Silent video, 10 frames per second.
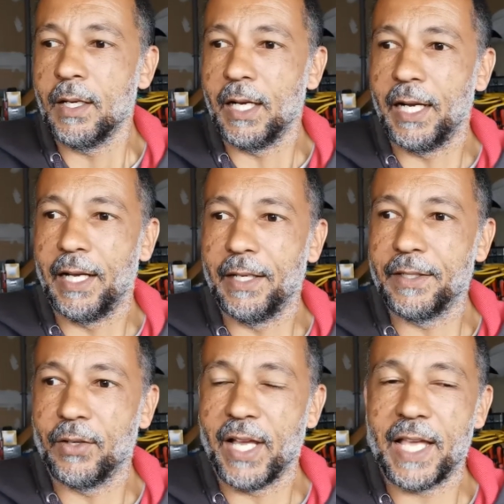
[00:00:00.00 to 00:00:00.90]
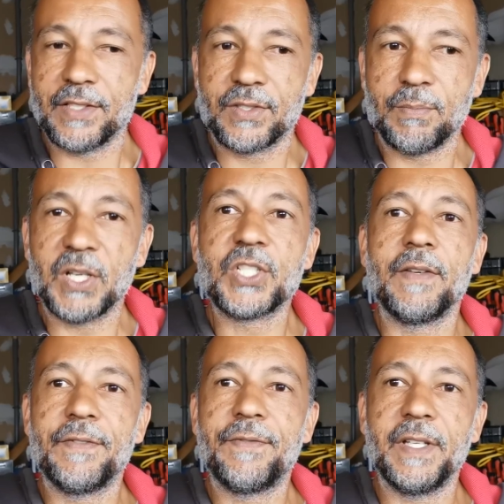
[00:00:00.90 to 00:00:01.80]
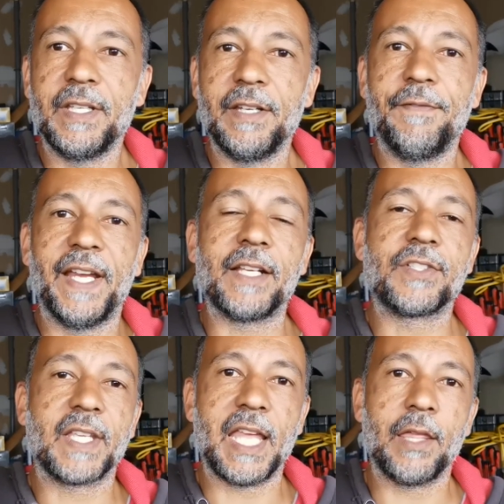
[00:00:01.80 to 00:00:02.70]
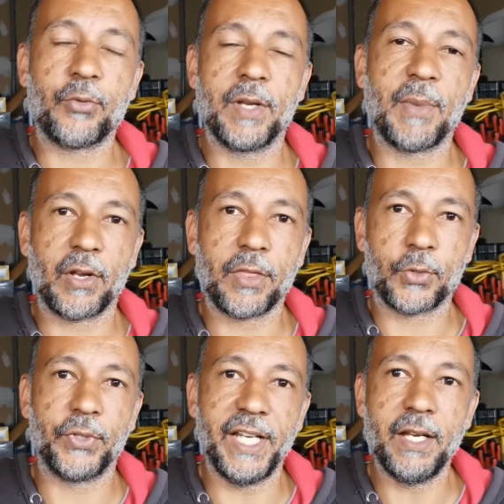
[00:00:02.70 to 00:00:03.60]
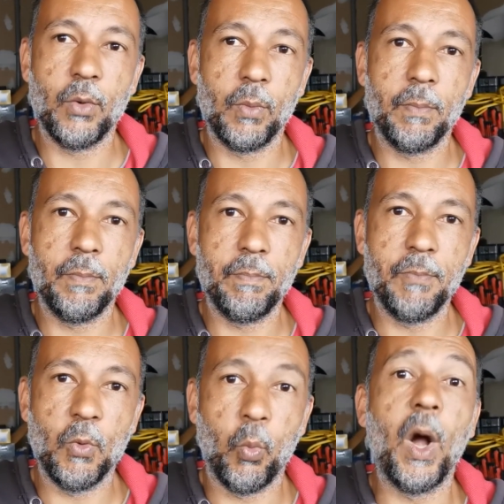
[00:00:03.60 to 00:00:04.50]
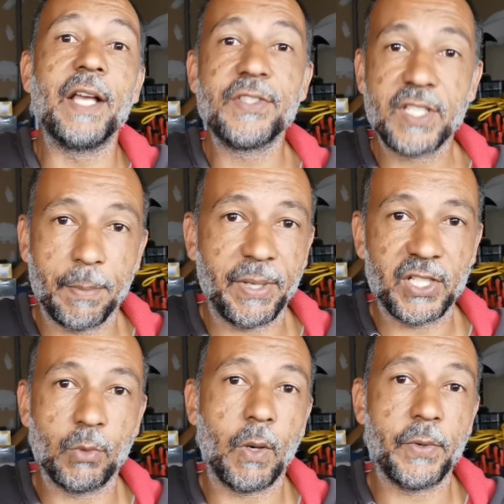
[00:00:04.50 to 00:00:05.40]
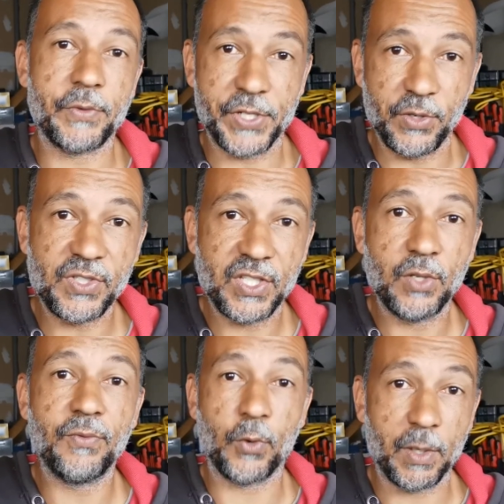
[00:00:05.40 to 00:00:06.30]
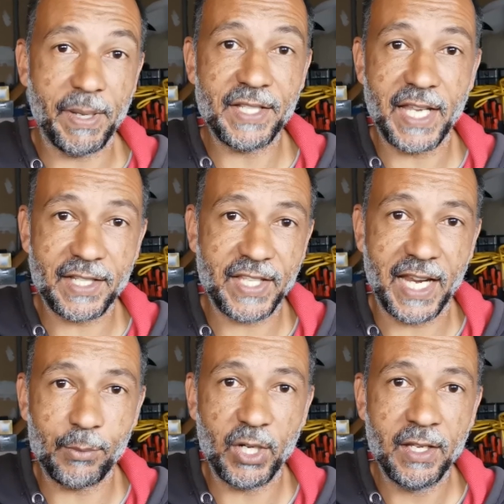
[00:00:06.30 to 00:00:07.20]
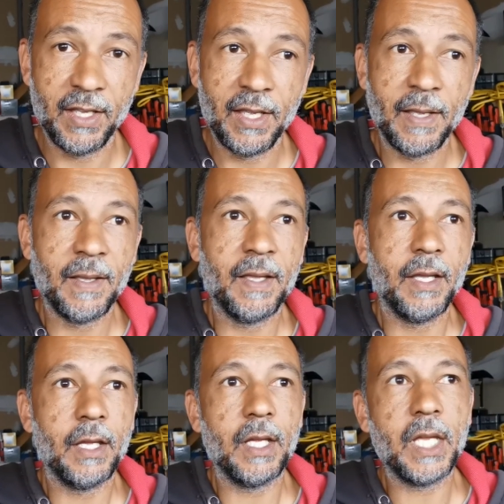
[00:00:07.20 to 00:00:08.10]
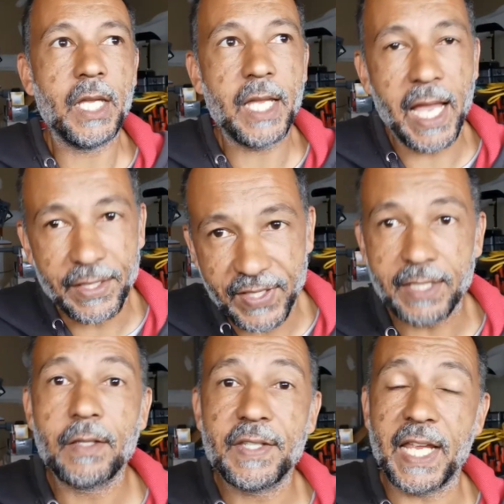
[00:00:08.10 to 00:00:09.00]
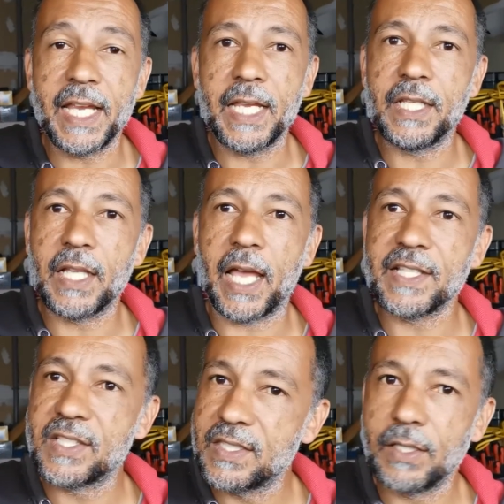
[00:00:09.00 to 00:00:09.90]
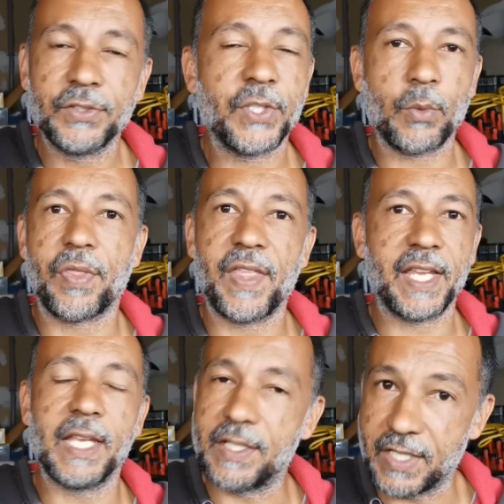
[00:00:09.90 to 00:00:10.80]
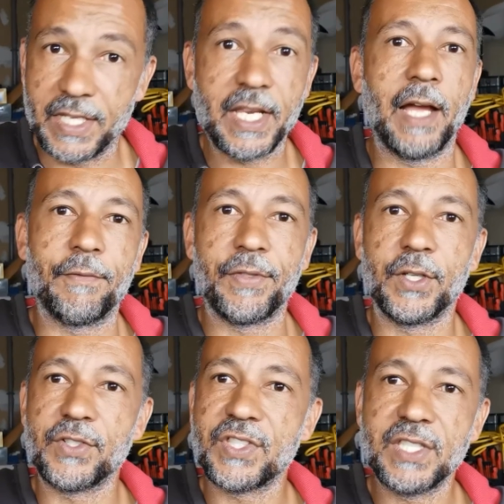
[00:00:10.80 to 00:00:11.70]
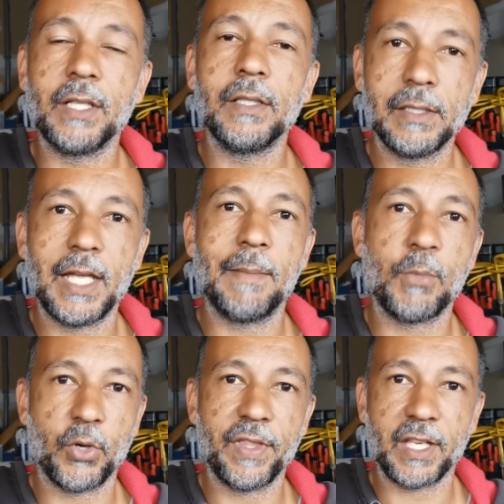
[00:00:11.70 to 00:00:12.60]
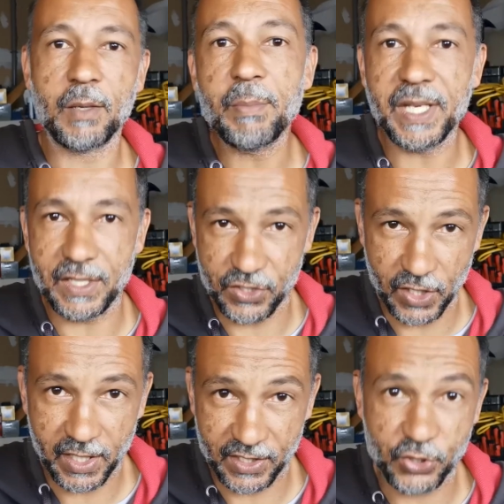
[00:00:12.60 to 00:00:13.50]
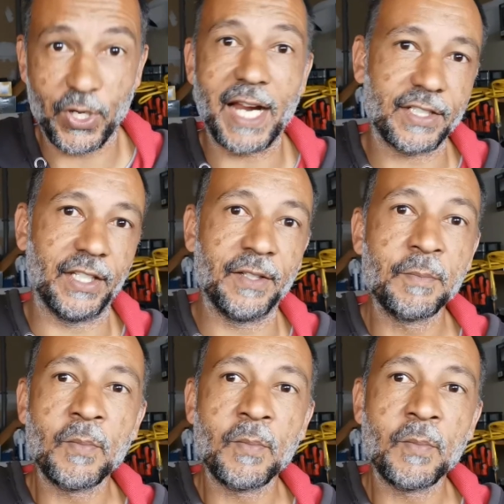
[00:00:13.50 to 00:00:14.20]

As much of an advance the K3 Mark III was compared to what we were used to for a Pentax camera, at the end of the day, I still don't think it's enough. There's still a lot more that can be extracted.